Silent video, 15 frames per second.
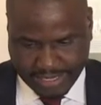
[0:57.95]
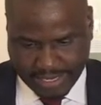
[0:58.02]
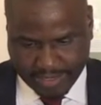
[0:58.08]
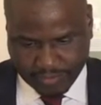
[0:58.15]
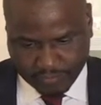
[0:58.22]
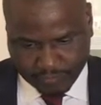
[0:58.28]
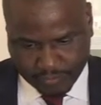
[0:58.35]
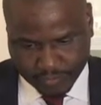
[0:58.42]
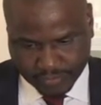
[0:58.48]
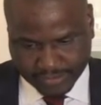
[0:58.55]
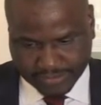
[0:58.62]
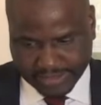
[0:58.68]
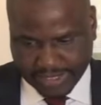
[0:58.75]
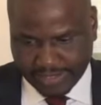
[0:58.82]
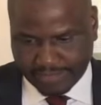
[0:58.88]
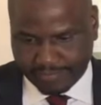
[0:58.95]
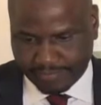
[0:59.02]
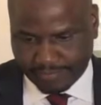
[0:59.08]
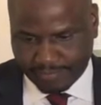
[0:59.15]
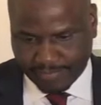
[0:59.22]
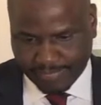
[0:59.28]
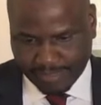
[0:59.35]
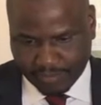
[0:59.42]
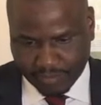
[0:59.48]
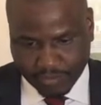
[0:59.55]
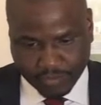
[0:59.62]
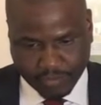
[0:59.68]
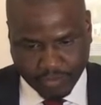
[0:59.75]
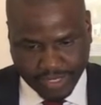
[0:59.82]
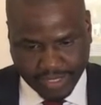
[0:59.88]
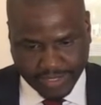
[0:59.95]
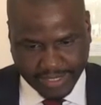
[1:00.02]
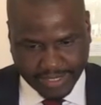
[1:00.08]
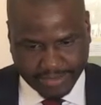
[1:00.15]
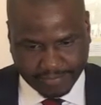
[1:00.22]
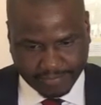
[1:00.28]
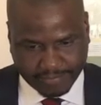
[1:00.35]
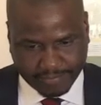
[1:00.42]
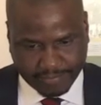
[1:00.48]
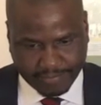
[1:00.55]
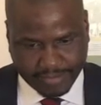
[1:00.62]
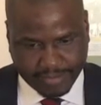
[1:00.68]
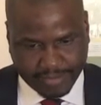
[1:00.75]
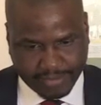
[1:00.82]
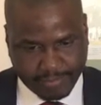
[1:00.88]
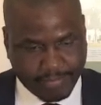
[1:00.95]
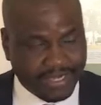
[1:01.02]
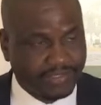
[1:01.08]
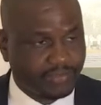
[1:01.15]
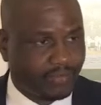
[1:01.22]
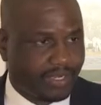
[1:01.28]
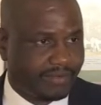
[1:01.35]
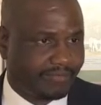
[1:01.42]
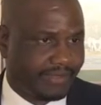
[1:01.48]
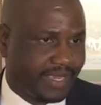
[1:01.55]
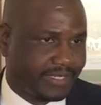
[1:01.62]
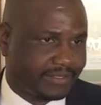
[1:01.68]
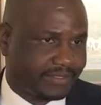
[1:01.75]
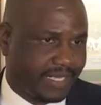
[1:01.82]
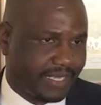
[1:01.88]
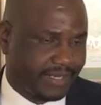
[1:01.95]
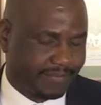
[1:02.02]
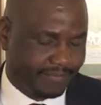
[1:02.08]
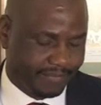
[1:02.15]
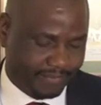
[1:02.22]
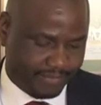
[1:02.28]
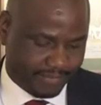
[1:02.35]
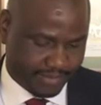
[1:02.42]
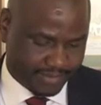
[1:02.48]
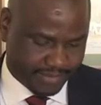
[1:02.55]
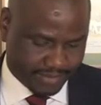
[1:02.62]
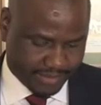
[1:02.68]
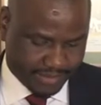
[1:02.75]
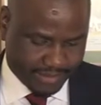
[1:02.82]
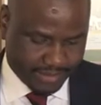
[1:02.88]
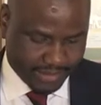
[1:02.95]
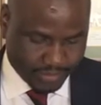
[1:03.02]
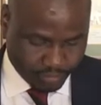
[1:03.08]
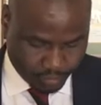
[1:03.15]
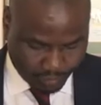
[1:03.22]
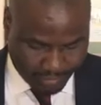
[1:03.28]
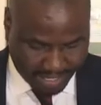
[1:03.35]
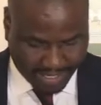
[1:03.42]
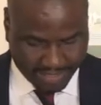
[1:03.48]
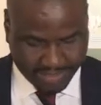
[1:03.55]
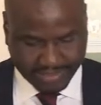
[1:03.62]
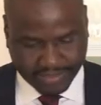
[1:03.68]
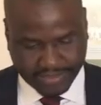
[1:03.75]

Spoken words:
and of course the ongoing men's qualifiers in Dubai.